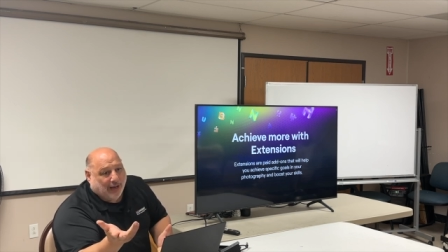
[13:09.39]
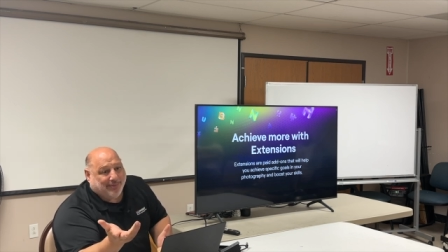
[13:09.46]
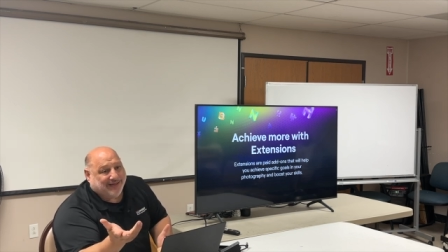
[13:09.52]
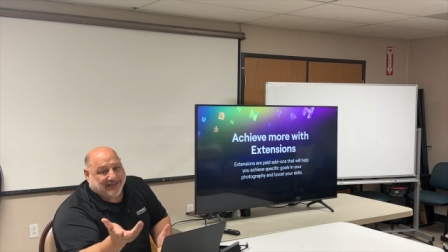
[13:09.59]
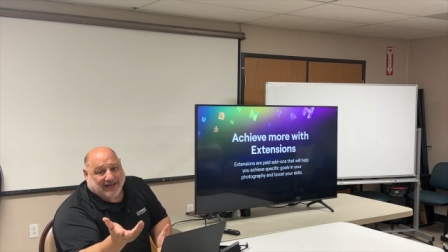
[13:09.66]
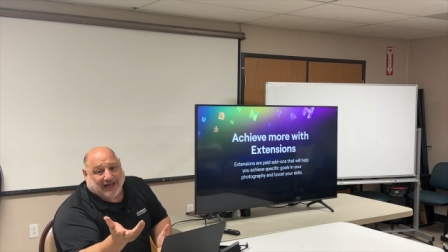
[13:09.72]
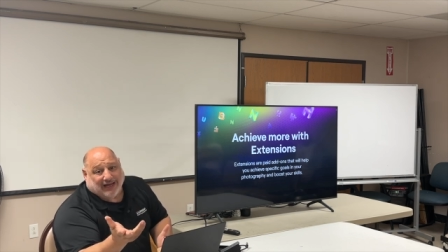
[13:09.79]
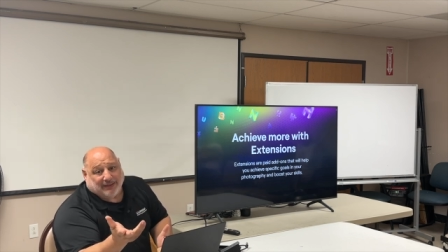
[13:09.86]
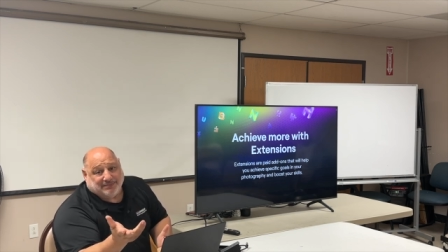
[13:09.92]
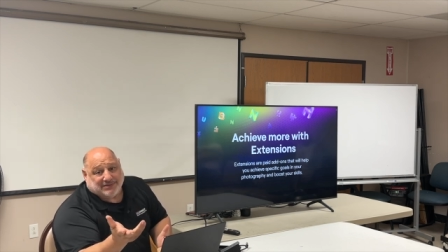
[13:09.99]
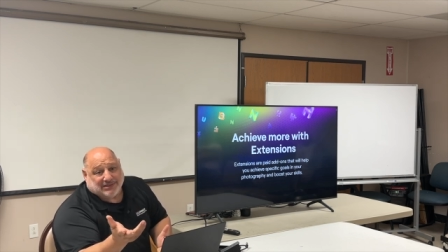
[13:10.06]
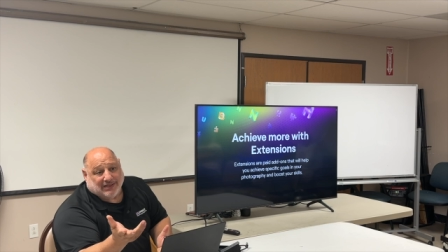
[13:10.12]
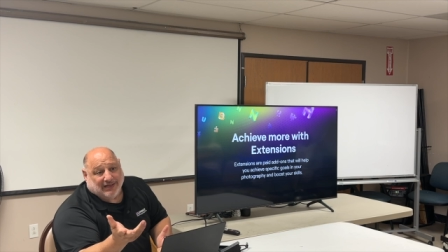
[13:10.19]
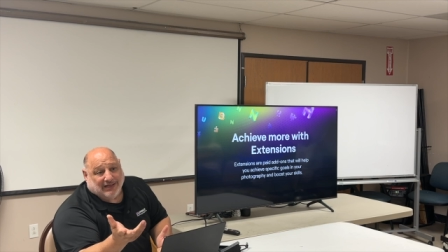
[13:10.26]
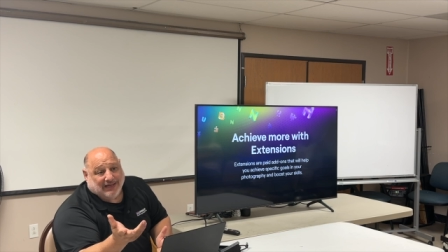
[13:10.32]
many
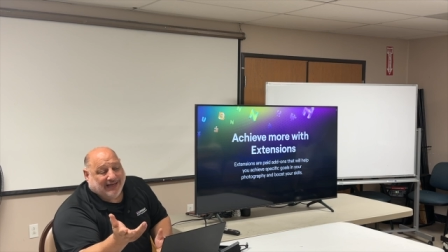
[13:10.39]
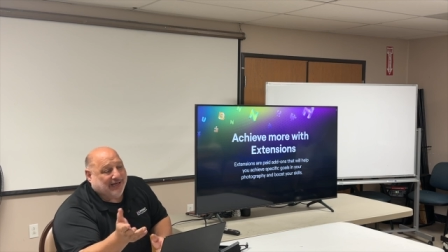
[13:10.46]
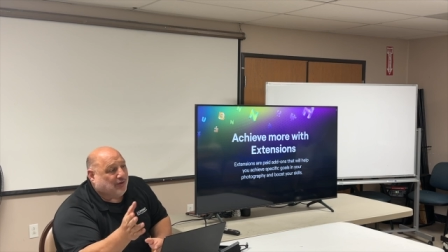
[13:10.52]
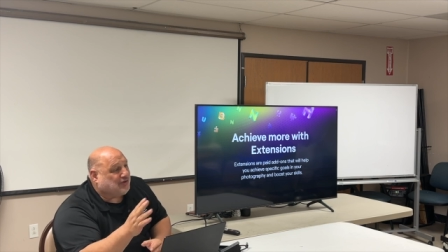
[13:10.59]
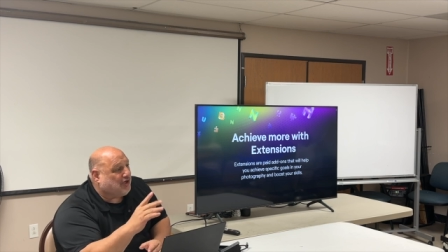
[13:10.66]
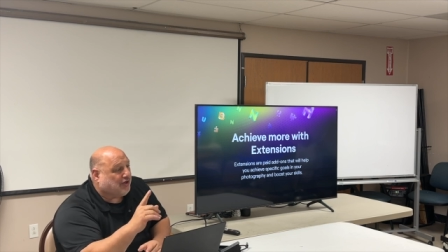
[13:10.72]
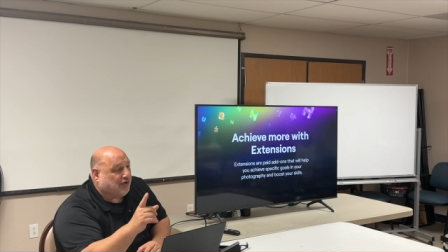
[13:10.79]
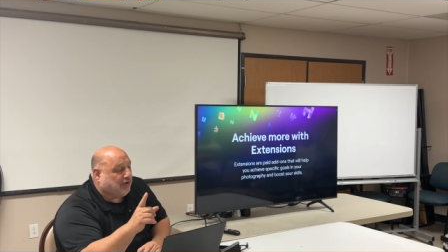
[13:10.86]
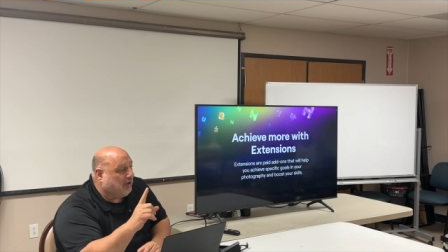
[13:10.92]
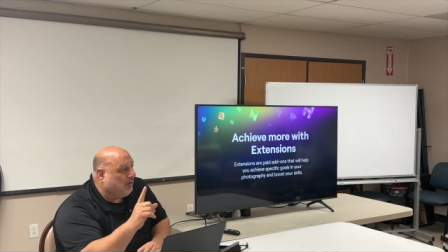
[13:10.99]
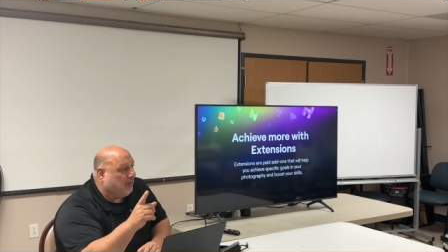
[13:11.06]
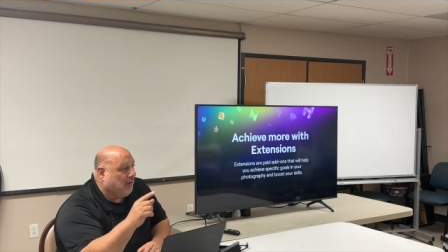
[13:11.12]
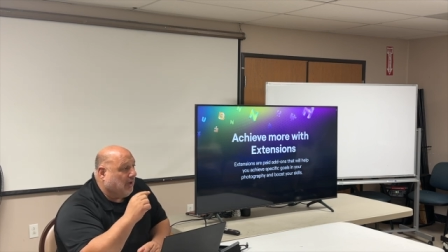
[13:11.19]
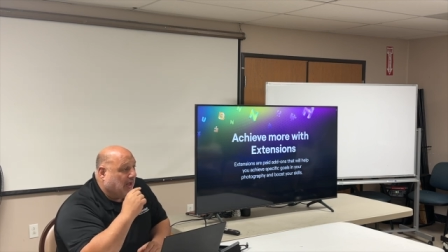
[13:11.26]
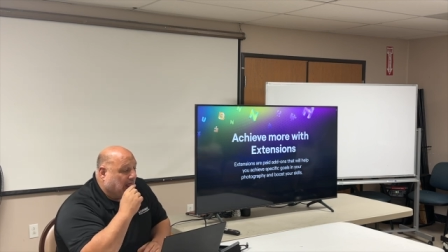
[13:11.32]
times? He goes, No, no, no.